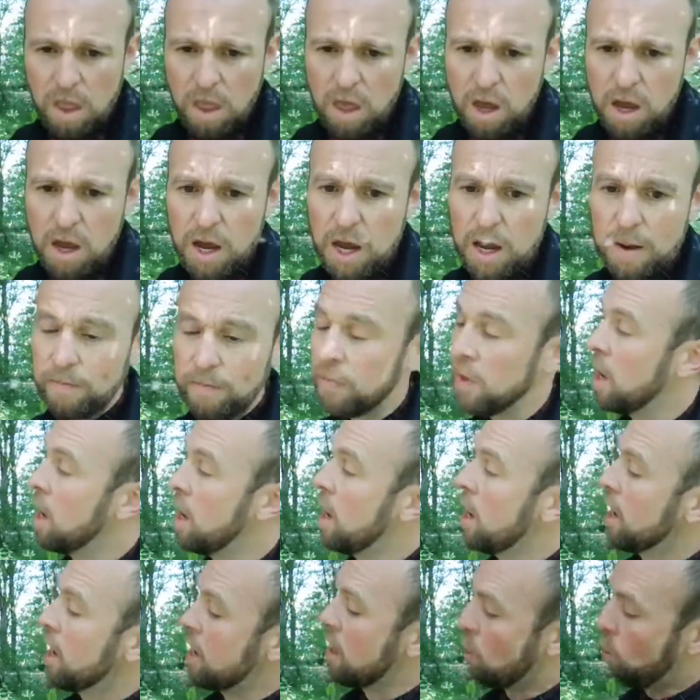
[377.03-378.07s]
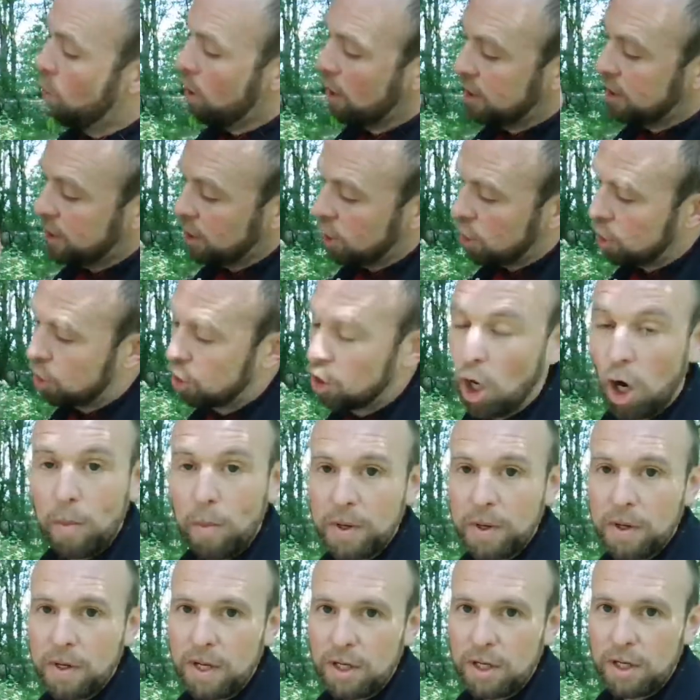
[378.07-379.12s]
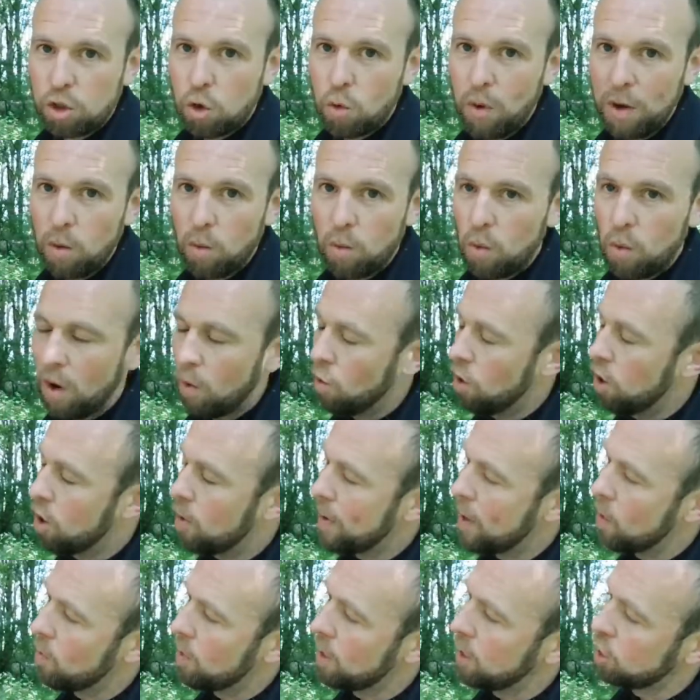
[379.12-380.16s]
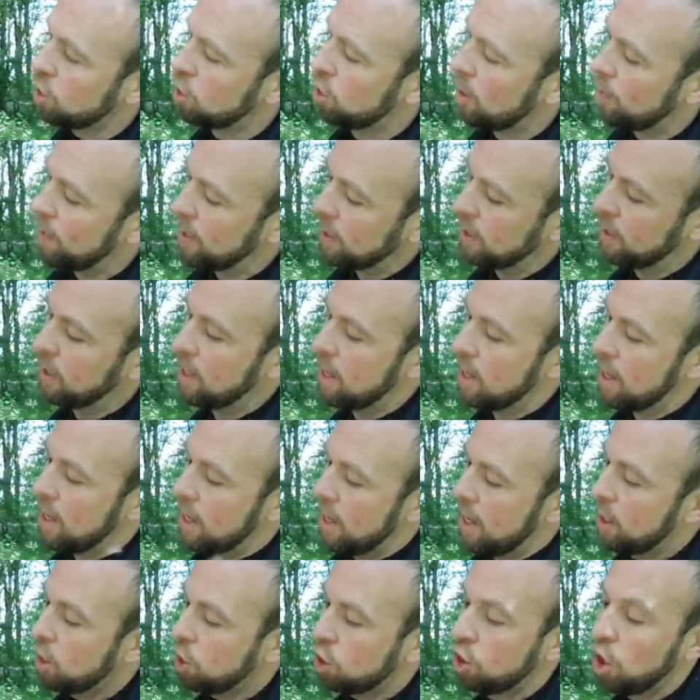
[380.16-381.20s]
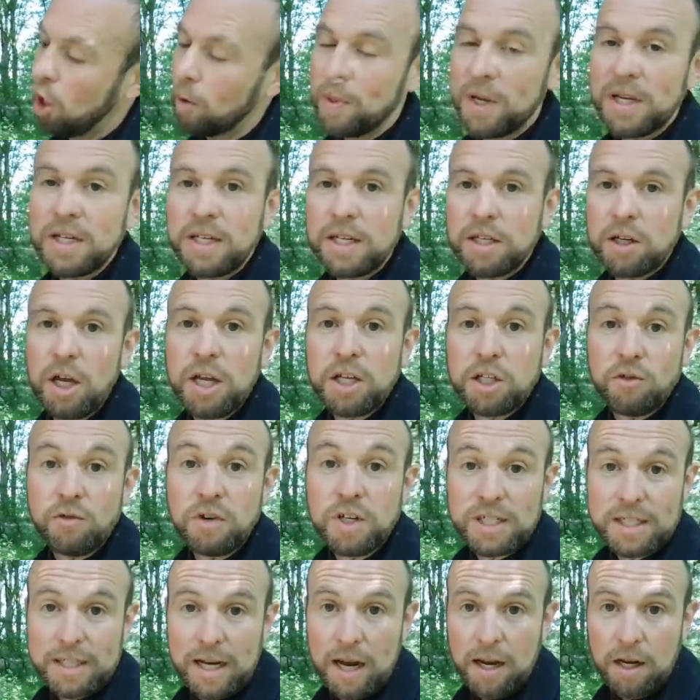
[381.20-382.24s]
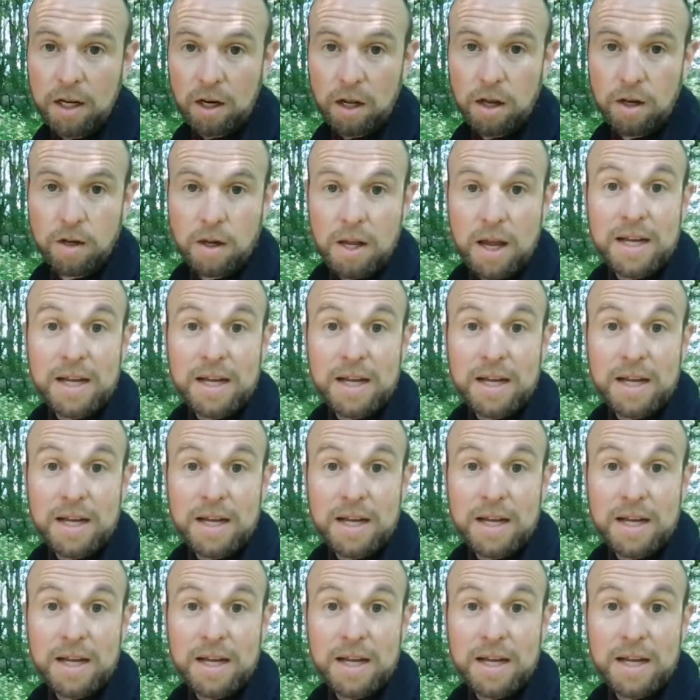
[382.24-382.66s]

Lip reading: Now what is its job? Quick word about what its job is. Its job is a recycler.